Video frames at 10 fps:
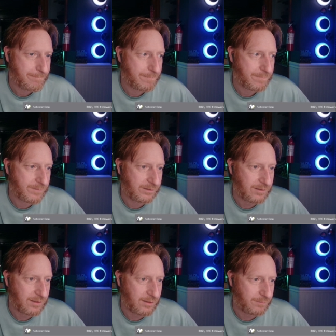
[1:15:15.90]
These
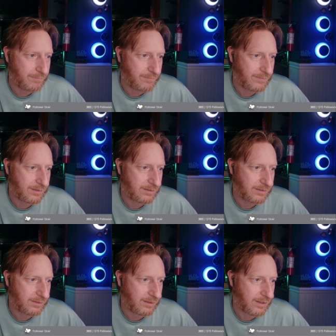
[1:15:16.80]
are all
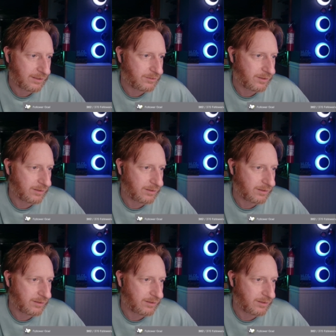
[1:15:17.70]
electric.